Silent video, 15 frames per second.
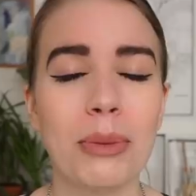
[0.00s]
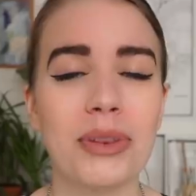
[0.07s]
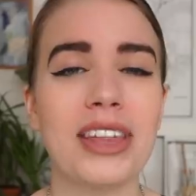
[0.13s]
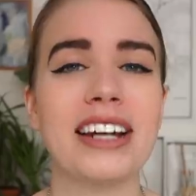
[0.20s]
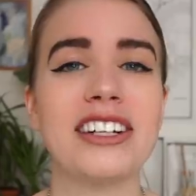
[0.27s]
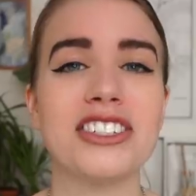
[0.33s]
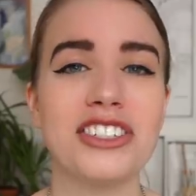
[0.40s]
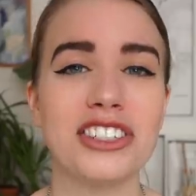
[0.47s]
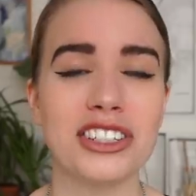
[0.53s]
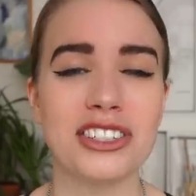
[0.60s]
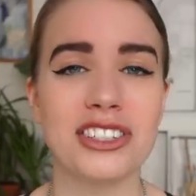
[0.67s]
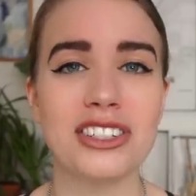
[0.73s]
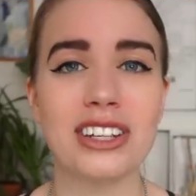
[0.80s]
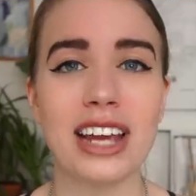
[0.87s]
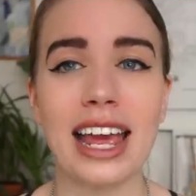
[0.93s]
But that is
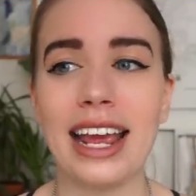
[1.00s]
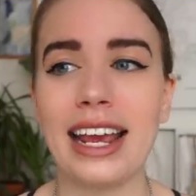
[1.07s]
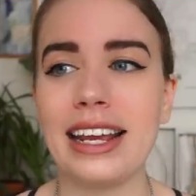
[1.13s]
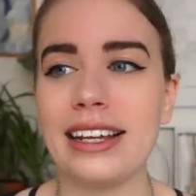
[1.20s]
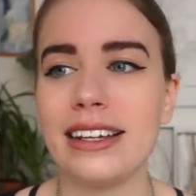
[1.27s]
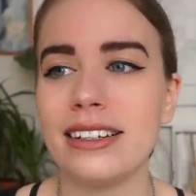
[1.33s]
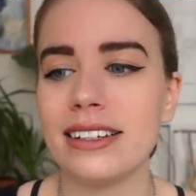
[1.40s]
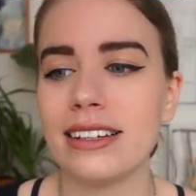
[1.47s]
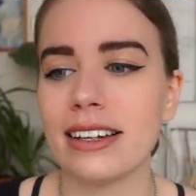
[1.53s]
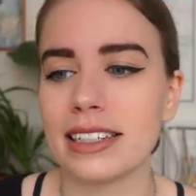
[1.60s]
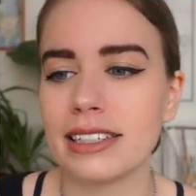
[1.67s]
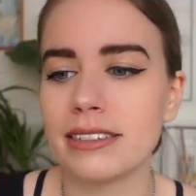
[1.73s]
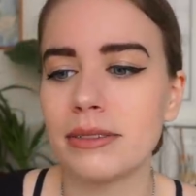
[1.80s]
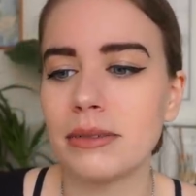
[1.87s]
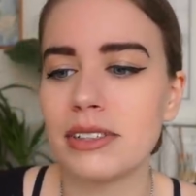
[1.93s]
just a,
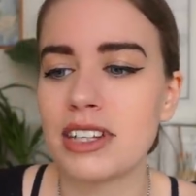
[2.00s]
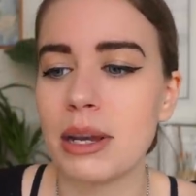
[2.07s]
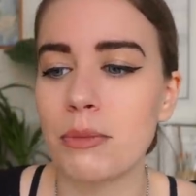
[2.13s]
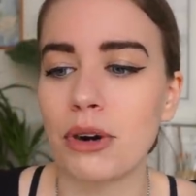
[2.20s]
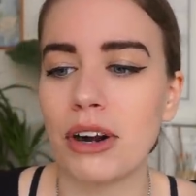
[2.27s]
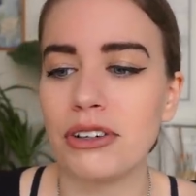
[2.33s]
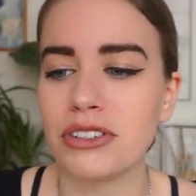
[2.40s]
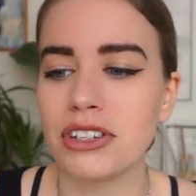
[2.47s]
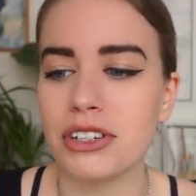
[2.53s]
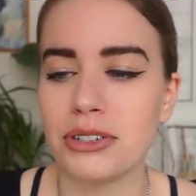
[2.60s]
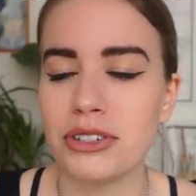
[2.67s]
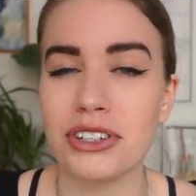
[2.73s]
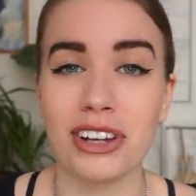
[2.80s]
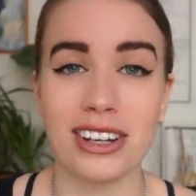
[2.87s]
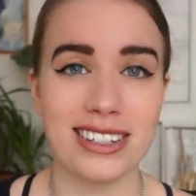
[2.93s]
like, temporary
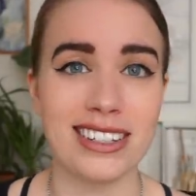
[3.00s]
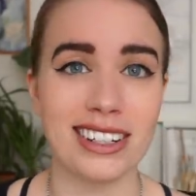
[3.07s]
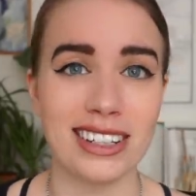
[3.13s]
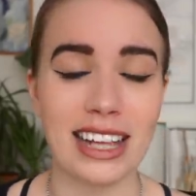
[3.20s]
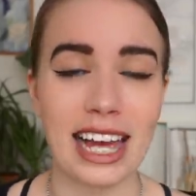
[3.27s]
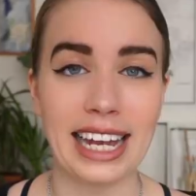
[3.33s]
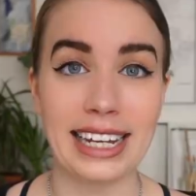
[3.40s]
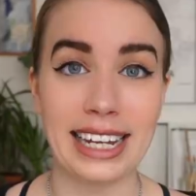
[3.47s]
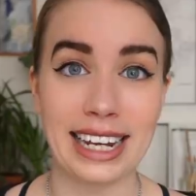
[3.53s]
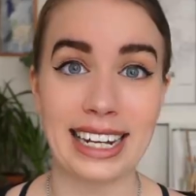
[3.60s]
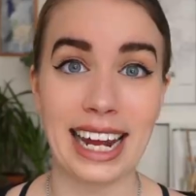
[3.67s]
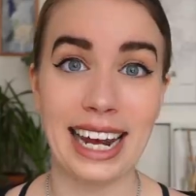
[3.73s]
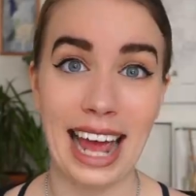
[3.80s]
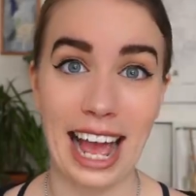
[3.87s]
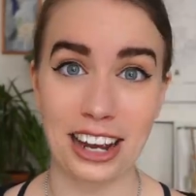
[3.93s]
solution until I get
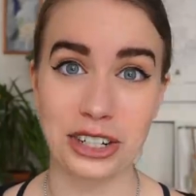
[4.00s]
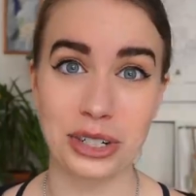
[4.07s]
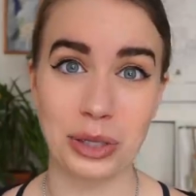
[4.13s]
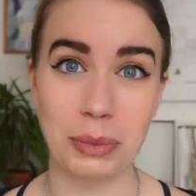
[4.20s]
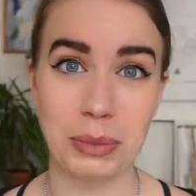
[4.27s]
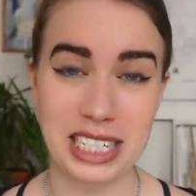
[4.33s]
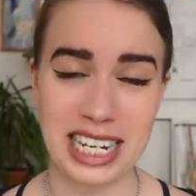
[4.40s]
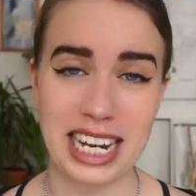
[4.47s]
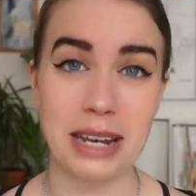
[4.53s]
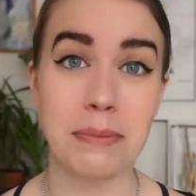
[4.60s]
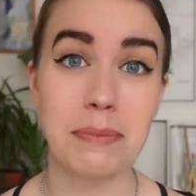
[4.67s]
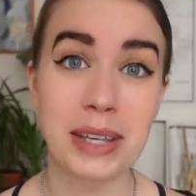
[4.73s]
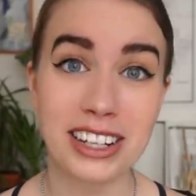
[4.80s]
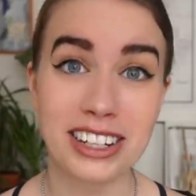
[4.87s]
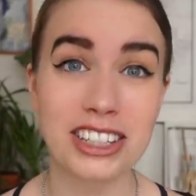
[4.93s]
an actual
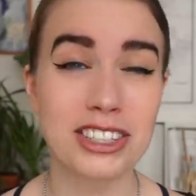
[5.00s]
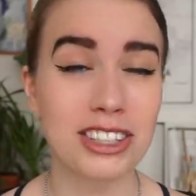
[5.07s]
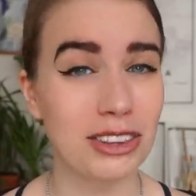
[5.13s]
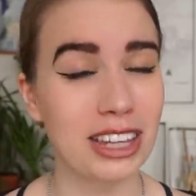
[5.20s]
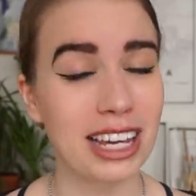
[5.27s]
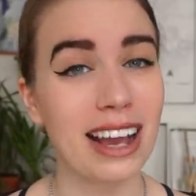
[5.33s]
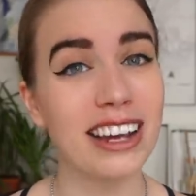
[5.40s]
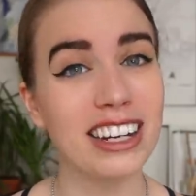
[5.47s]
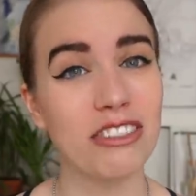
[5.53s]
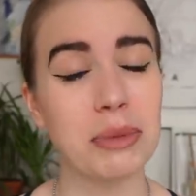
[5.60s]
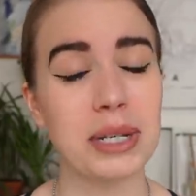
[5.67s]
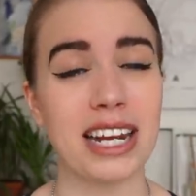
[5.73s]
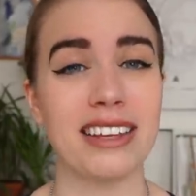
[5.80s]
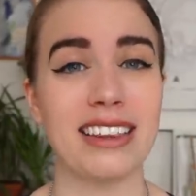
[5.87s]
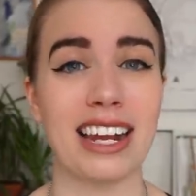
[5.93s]
bidet, because the kind of
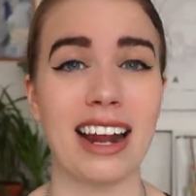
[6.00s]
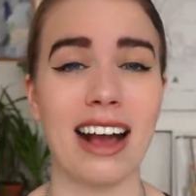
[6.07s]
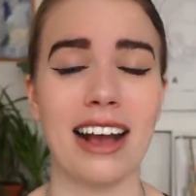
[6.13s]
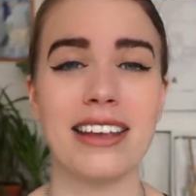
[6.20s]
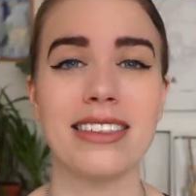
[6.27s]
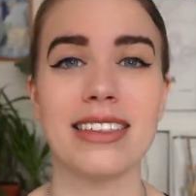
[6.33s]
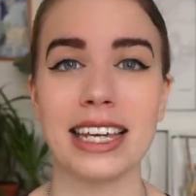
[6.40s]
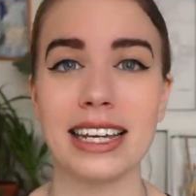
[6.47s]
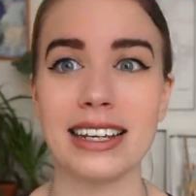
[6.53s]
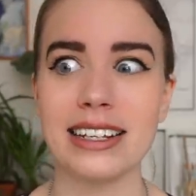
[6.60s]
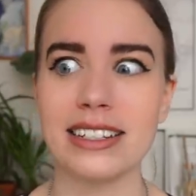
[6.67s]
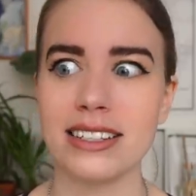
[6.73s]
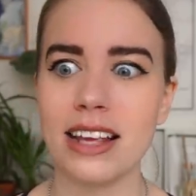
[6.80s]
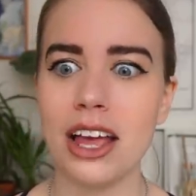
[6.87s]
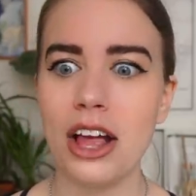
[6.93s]
bidet that I think
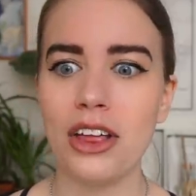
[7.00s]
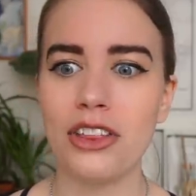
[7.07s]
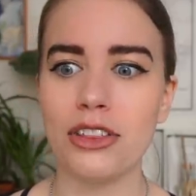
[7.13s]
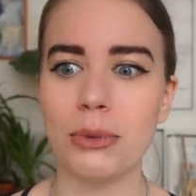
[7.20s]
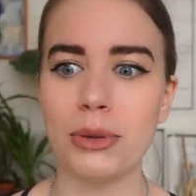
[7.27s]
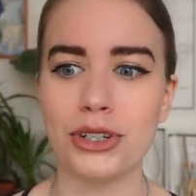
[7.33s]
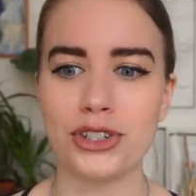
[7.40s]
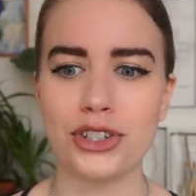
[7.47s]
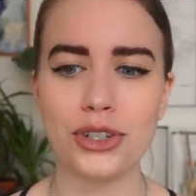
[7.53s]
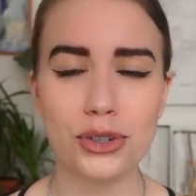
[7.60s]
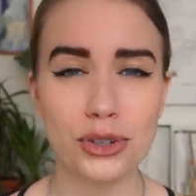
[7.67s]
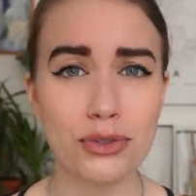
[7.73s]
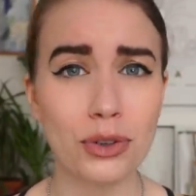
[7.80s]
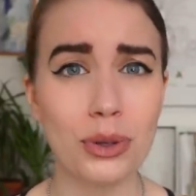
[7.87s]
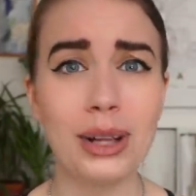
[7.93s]
is the most
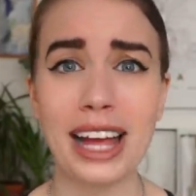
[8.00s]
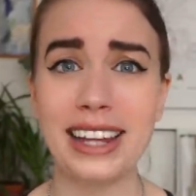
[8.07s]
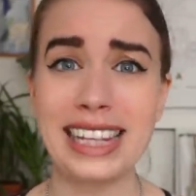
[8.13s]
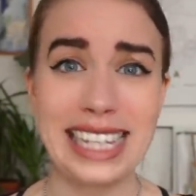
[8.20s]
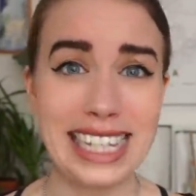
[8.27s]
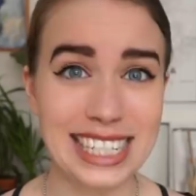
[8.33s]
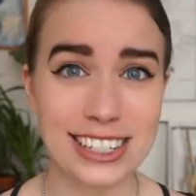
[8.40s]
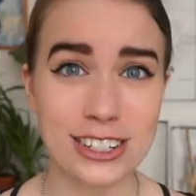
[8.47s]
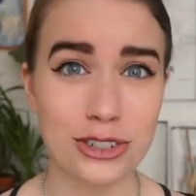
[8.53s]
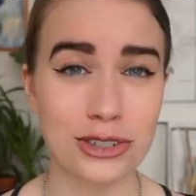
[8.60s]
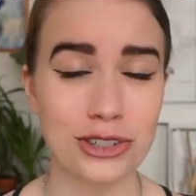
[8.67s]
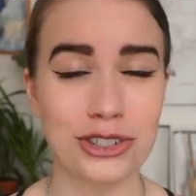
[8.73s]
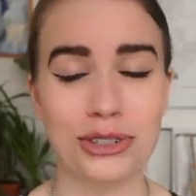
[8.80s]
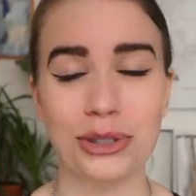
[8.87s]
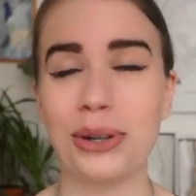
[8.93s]
useful and the easiest to
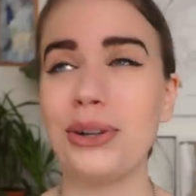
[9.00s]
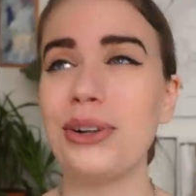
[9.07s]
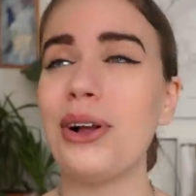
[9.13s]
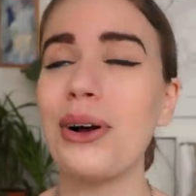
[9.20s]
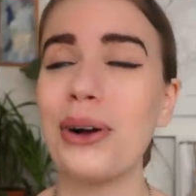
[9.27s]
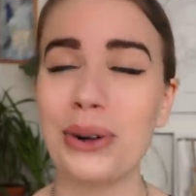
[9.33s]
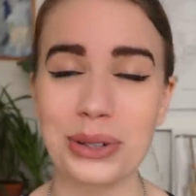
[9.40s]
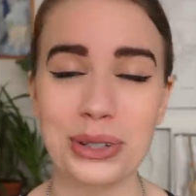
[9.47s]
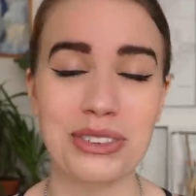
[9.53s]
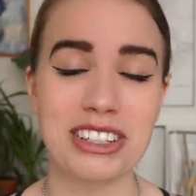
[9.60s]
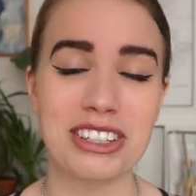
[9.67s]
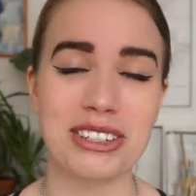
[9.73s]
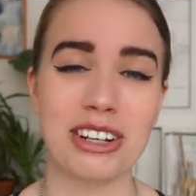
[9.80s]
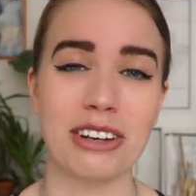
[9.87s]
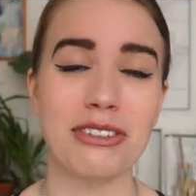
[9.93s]
install all of
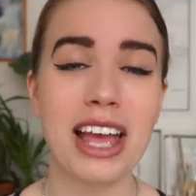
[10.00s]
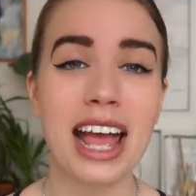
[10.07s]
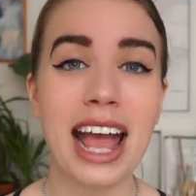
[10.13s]
this stuff